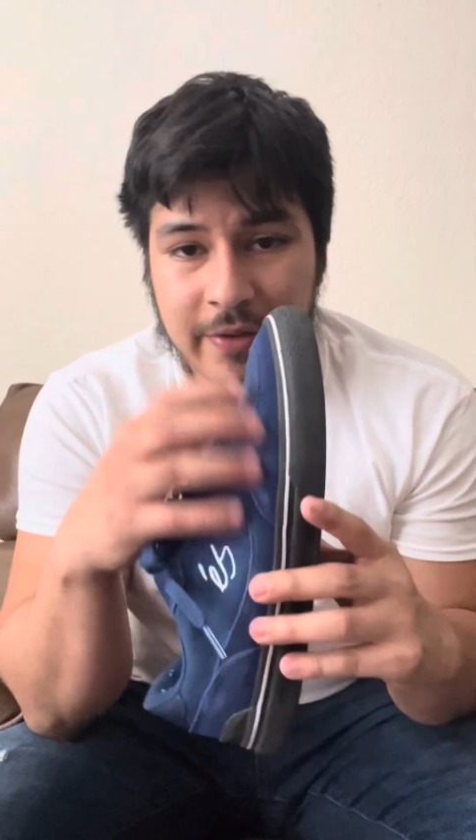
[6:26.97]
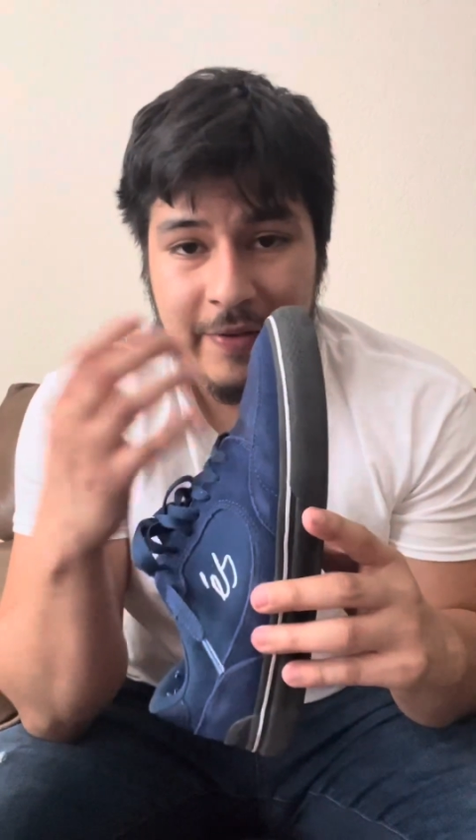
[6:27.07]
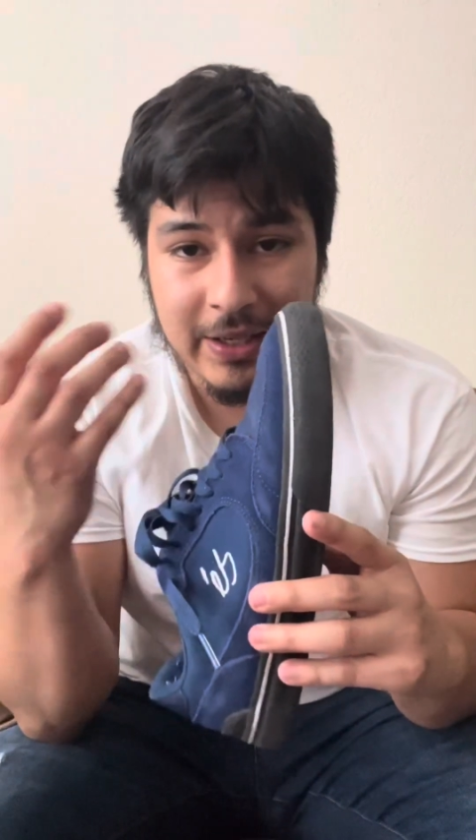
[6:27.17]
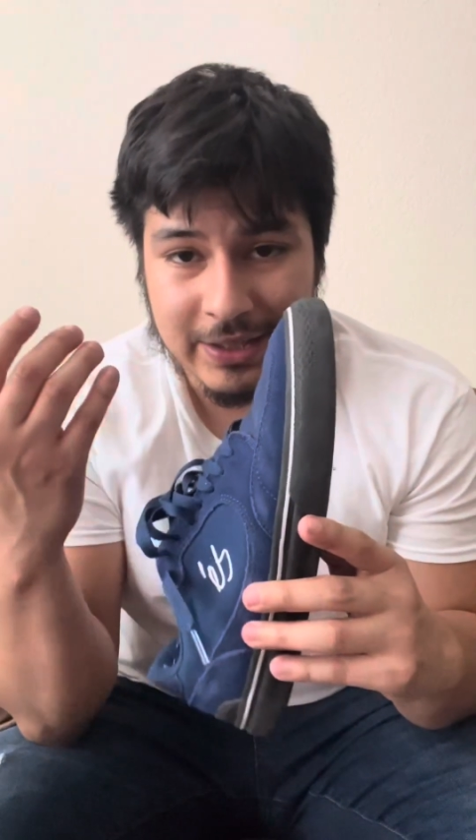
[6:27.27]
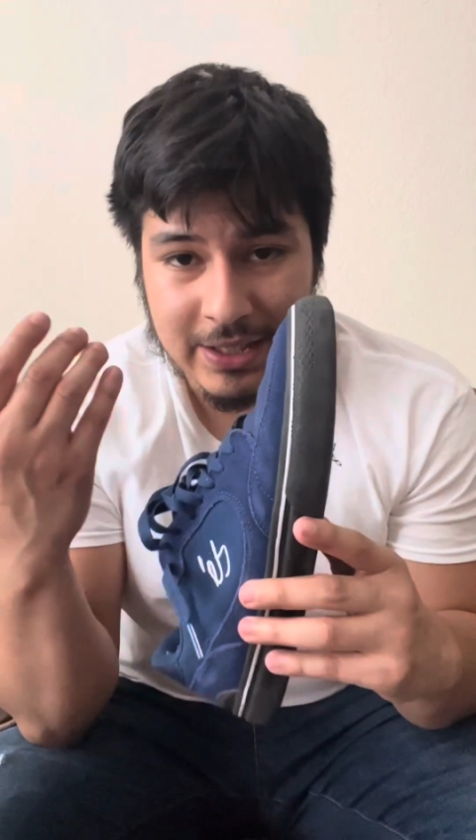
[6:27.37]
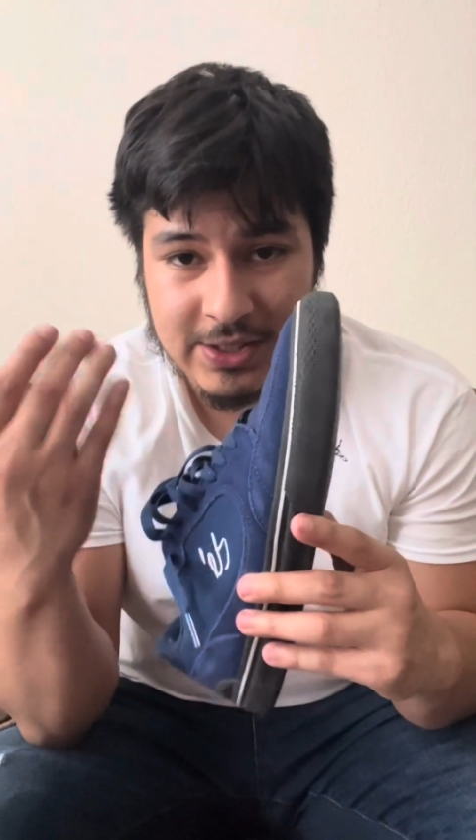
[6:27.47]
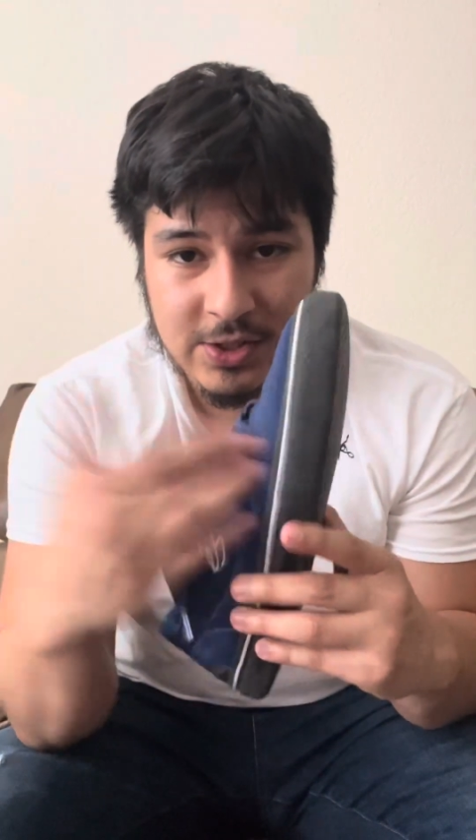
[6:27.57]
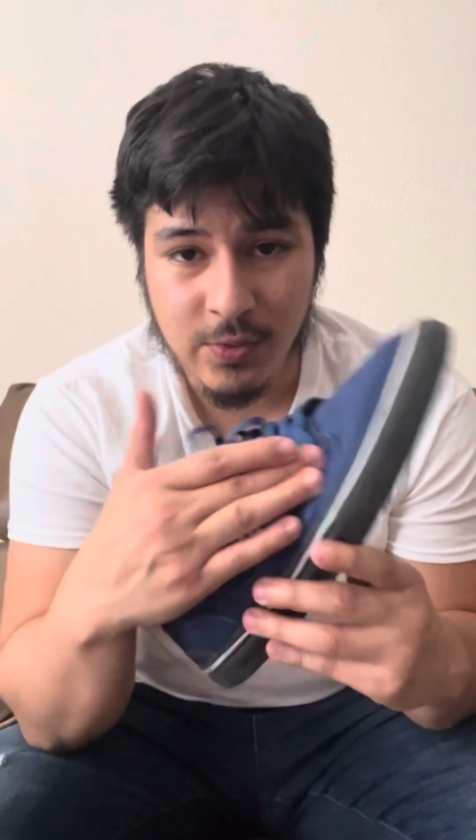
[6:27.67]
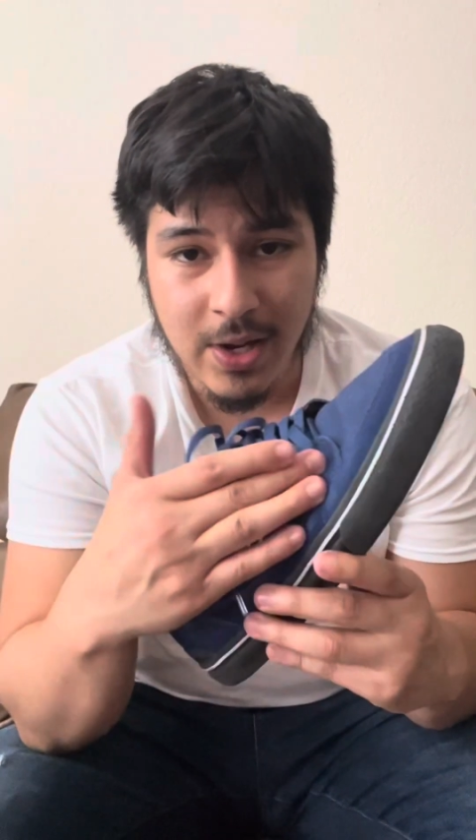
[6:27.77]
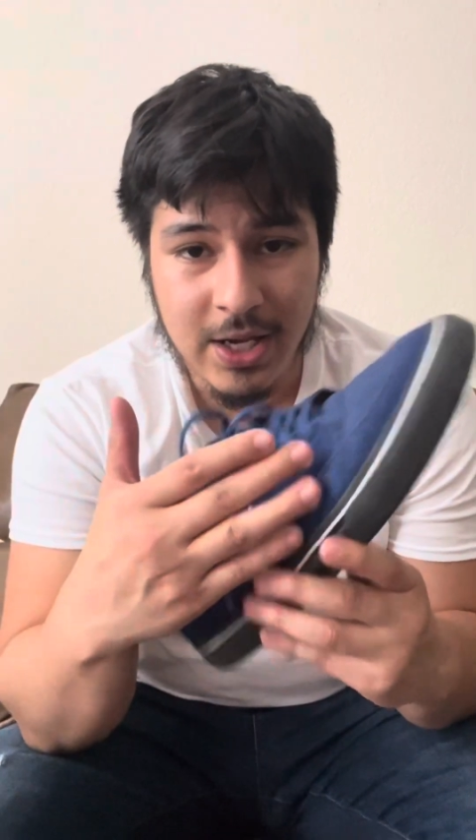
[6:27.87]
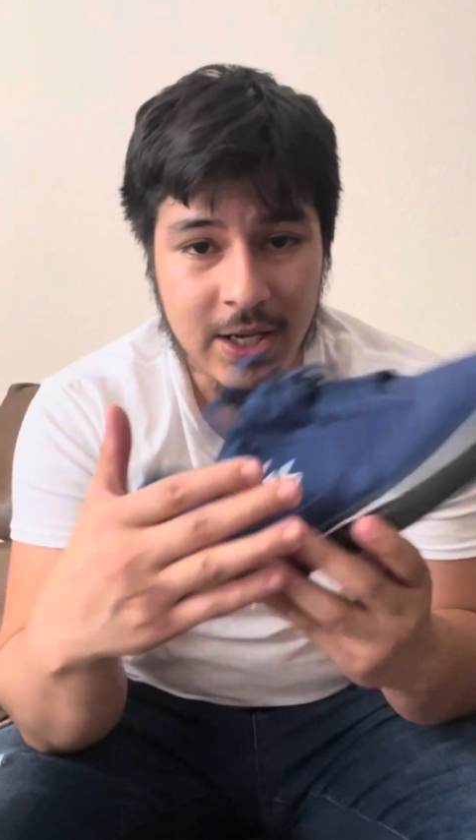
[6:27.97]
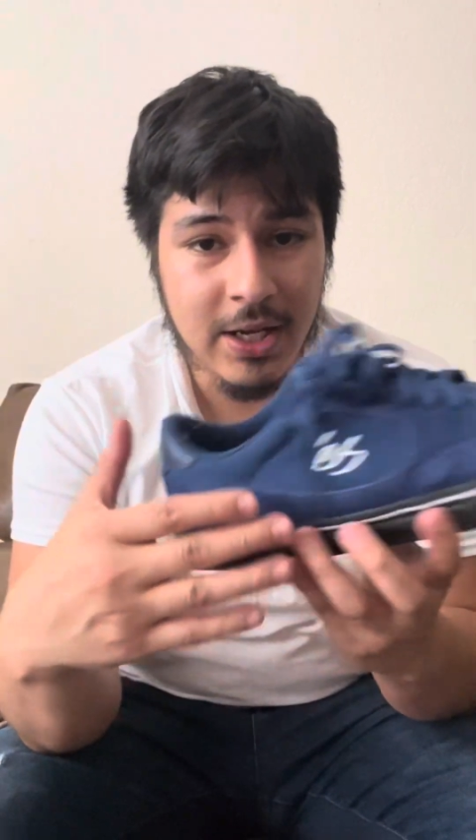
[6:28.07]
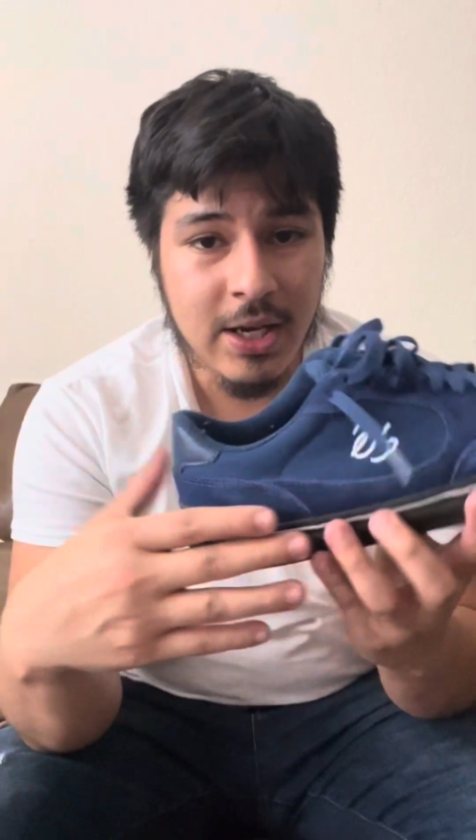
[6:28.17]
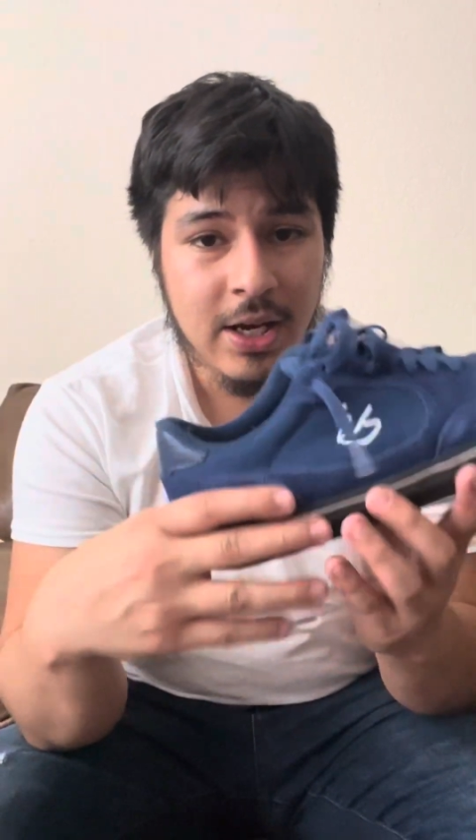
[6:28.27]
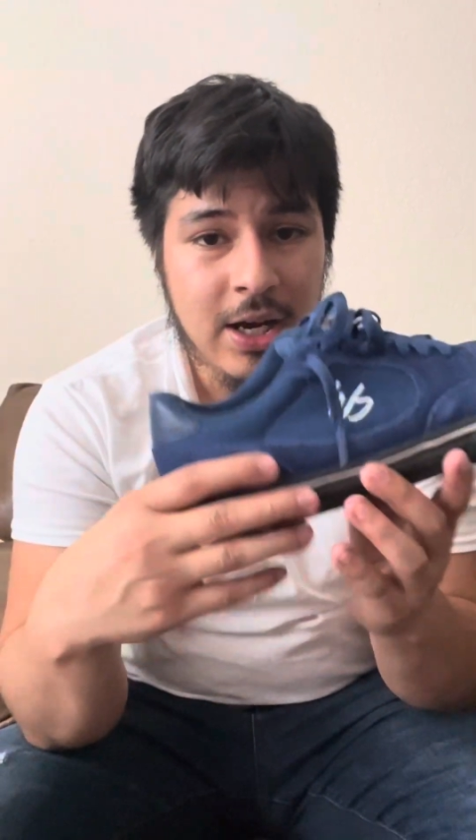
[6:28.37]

the fact that it's suede,